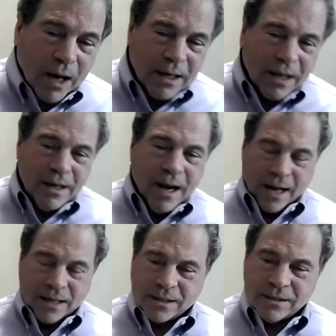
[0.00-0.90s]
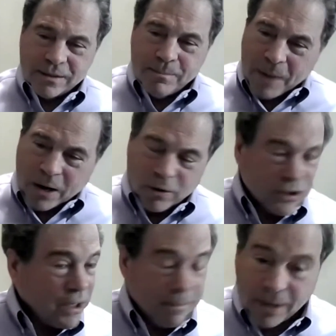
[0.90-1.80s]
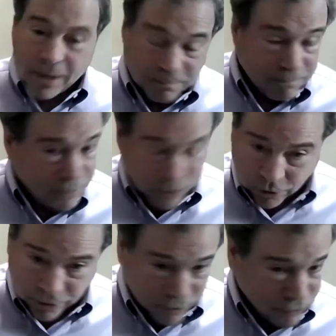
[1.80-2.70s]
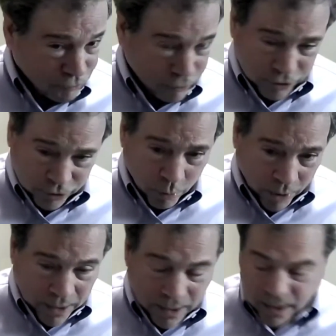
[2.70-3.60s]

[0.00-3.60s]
I did next, it's embarrassing, but I'm telling you a true story.